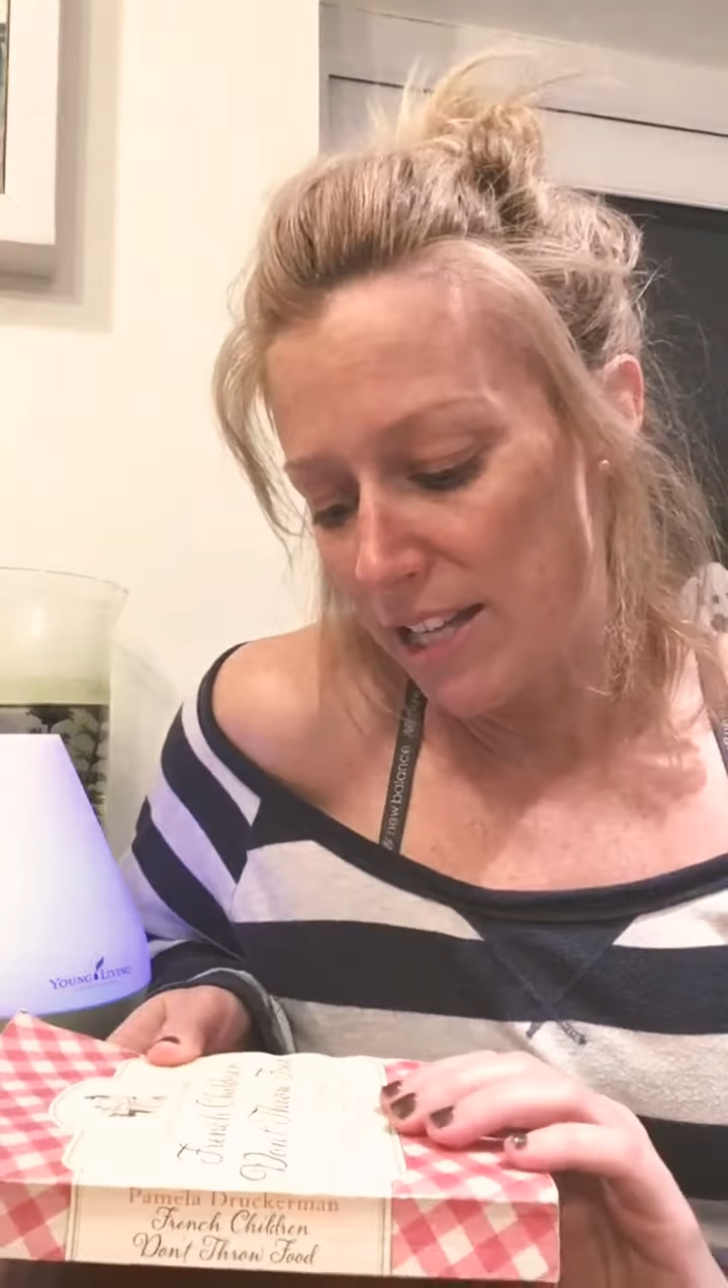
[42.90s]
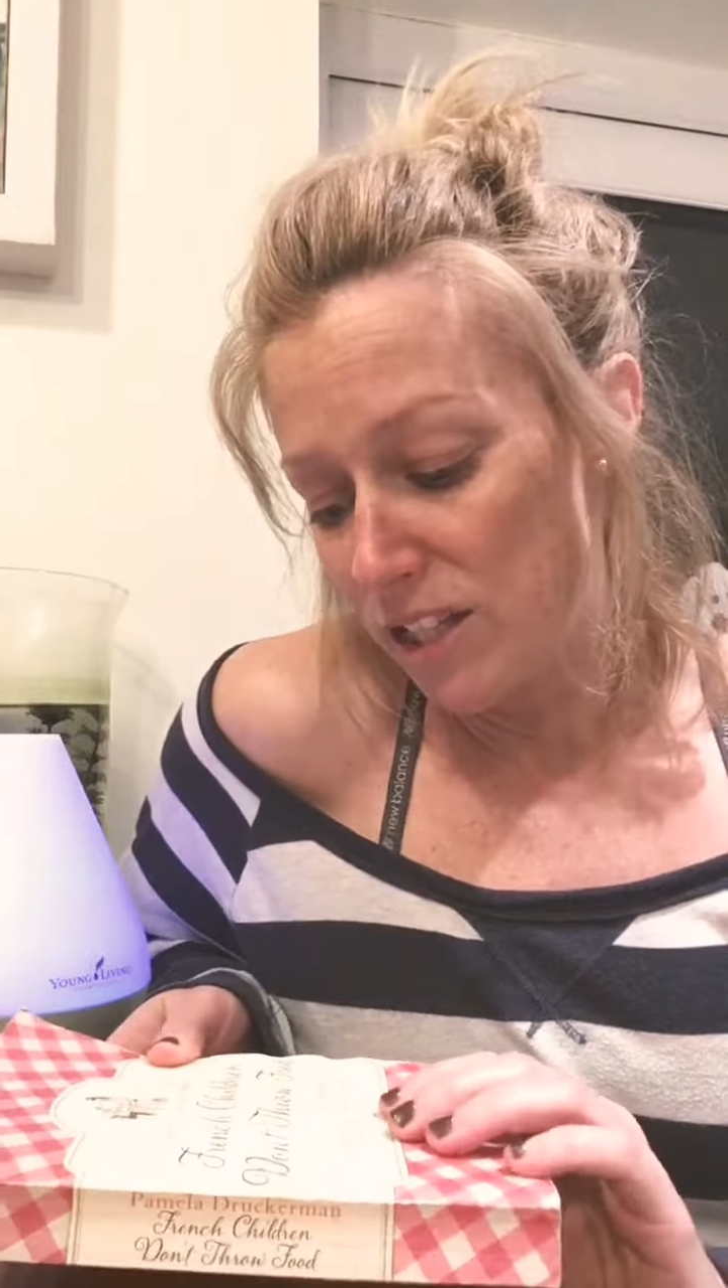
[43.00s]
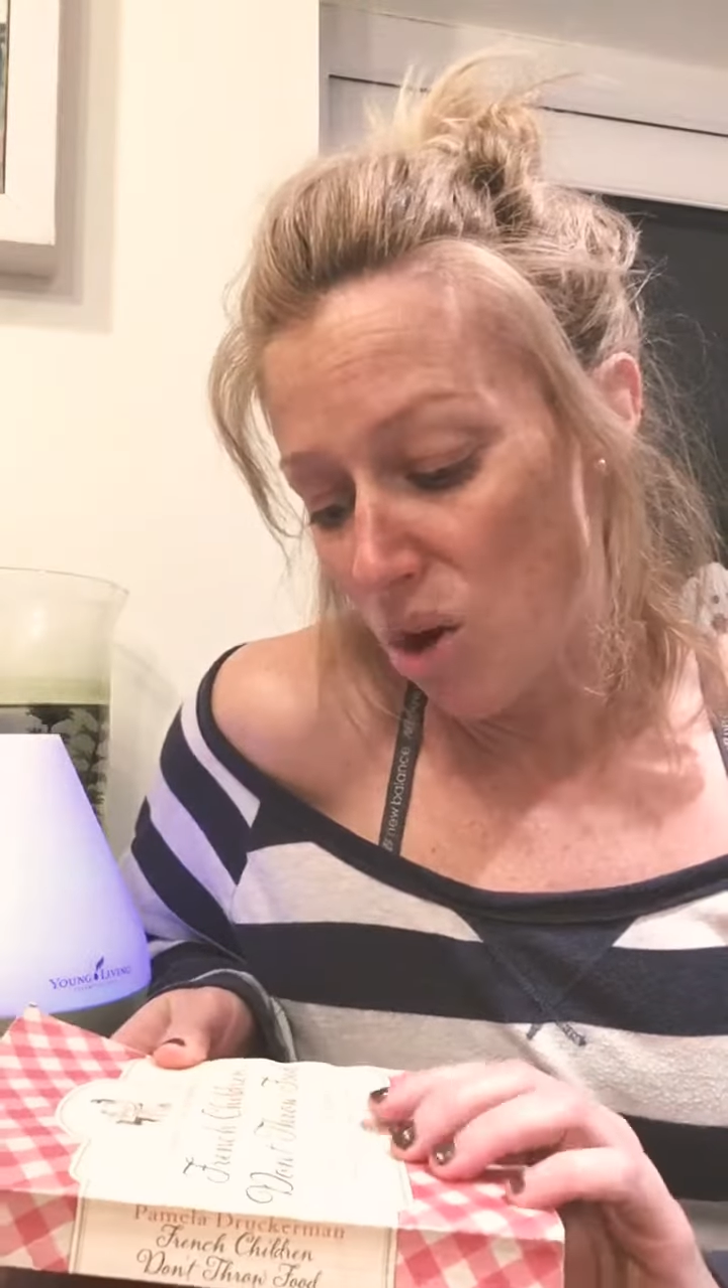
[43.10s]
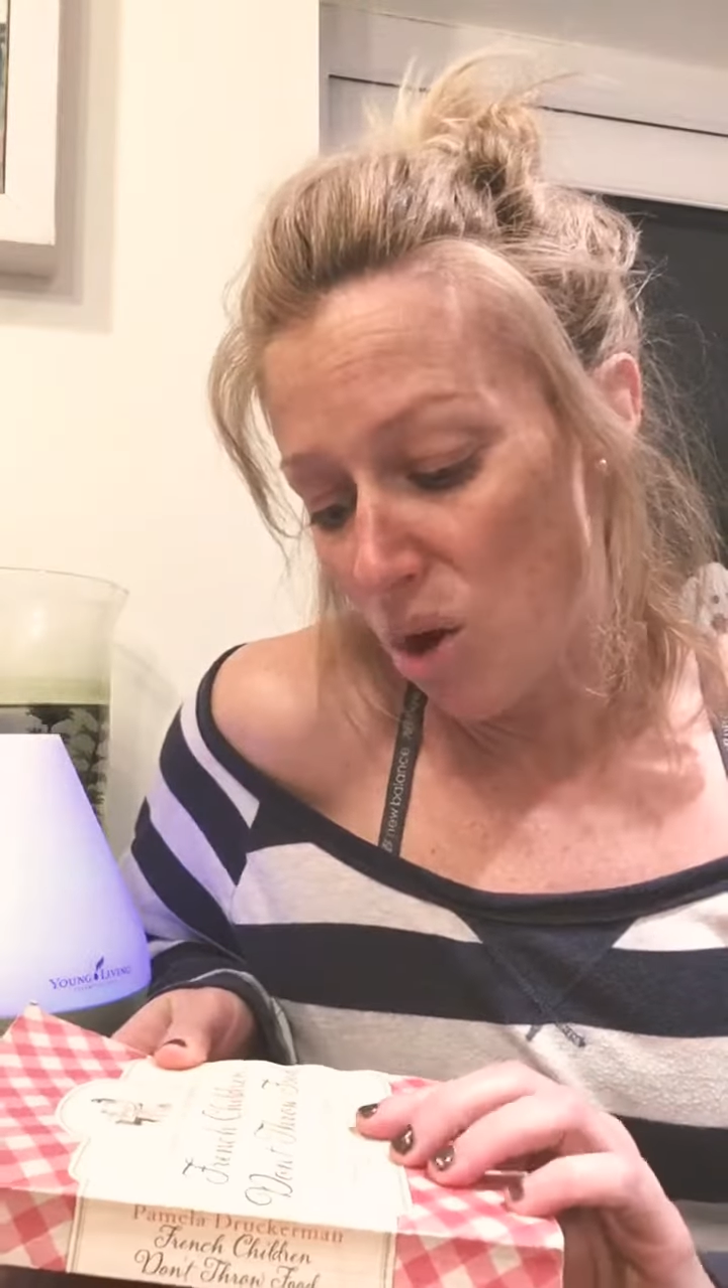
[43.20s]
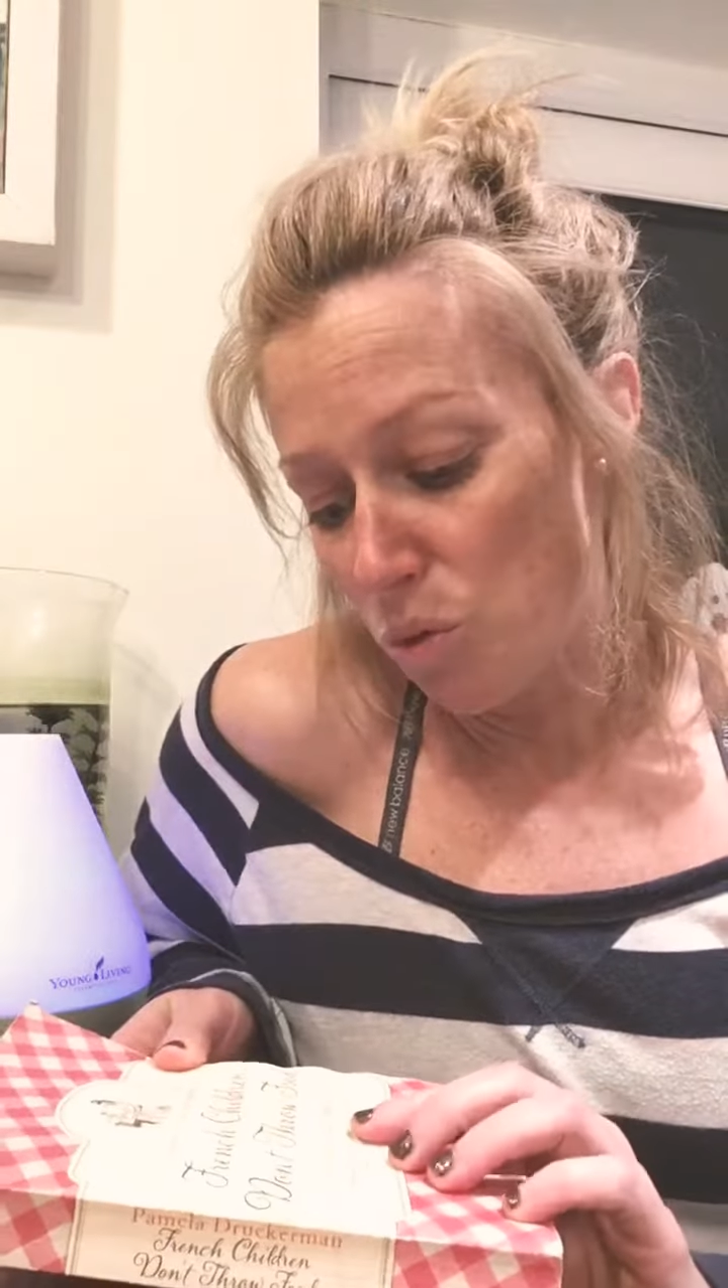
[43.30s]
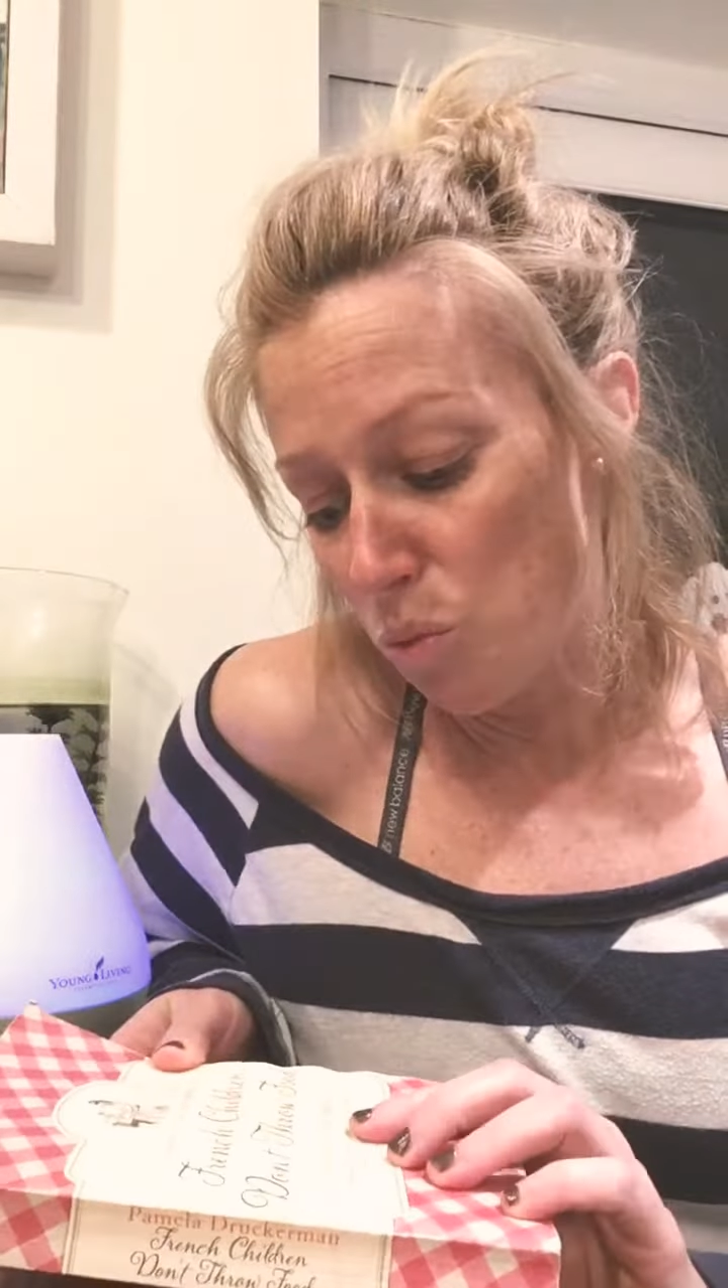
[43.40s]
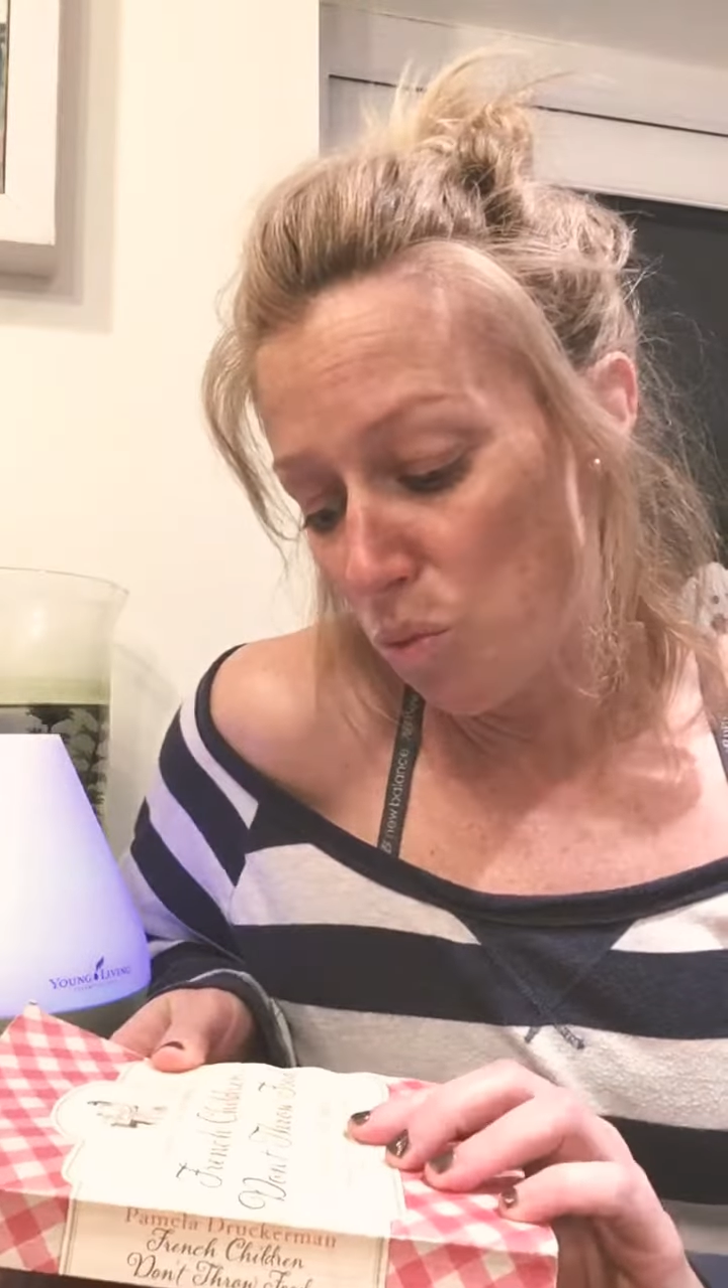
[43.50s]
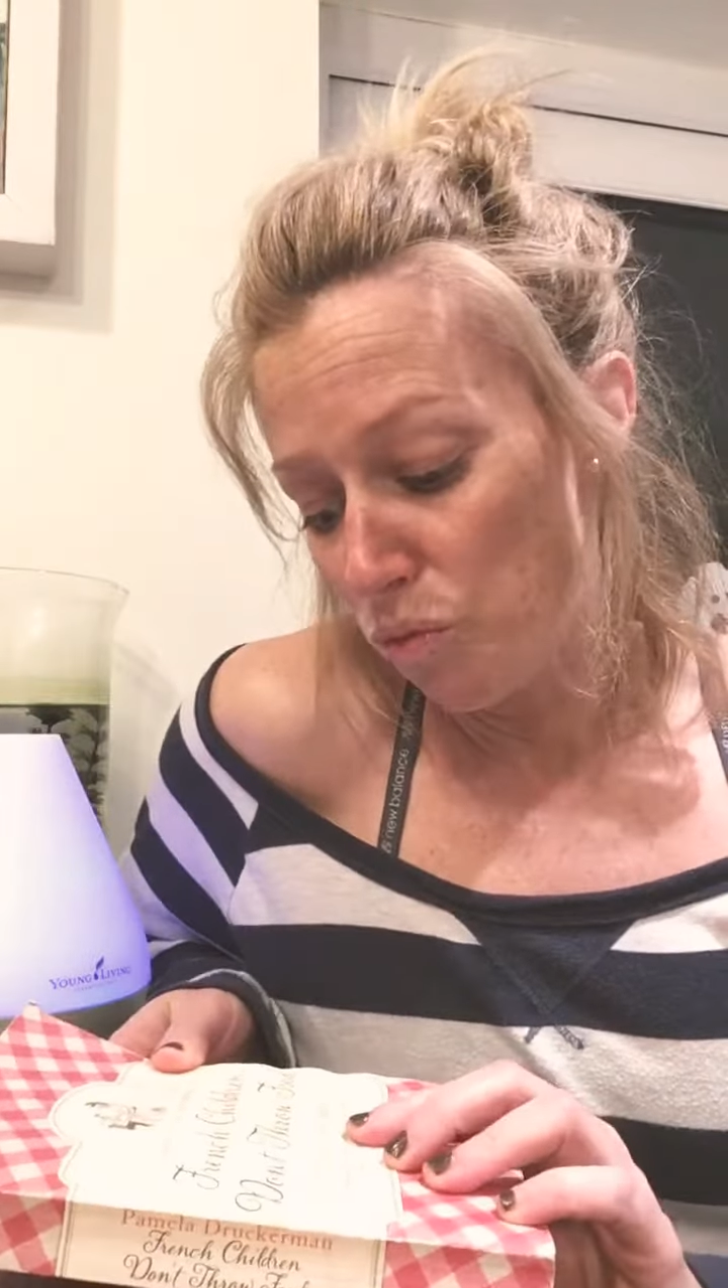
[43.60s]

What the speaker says: It's called